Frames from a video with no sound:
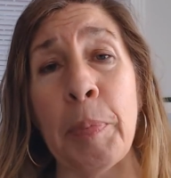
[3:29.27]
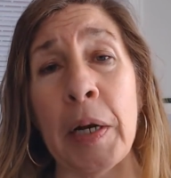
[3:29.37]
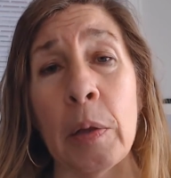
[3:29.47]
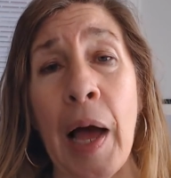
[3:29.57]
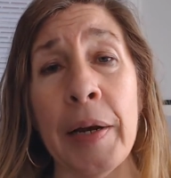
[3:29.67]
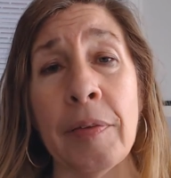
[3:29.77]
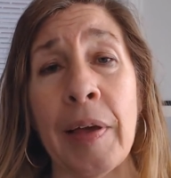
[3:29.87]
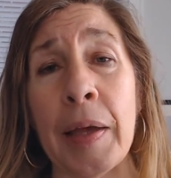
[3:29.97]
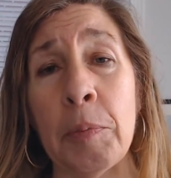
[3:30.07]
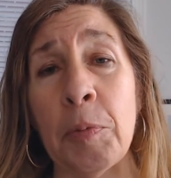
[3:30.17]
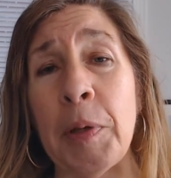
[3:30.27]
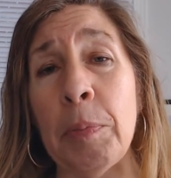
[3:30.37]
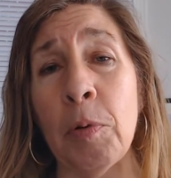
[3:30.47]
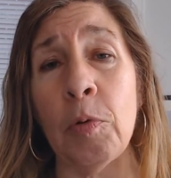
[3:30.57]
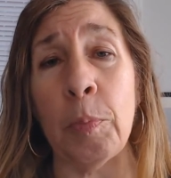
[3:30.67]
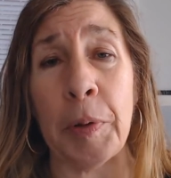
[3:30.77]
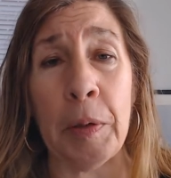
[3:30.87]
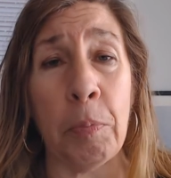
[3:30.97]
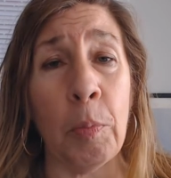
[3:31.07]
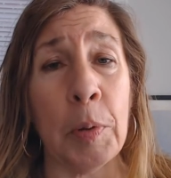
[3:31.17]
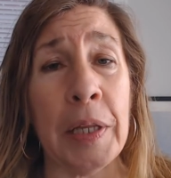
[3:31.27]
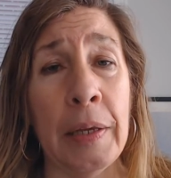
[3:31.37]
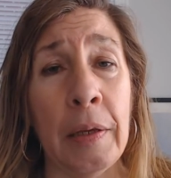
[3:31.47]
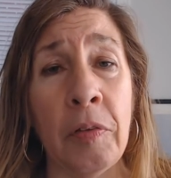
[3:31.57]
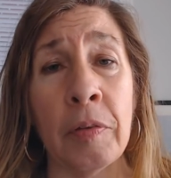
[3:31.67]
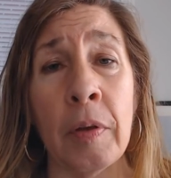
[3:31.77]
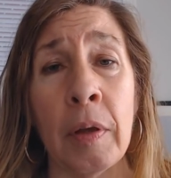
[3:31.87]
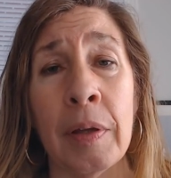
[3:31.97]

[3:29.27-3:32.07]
But a lot of times people who people please,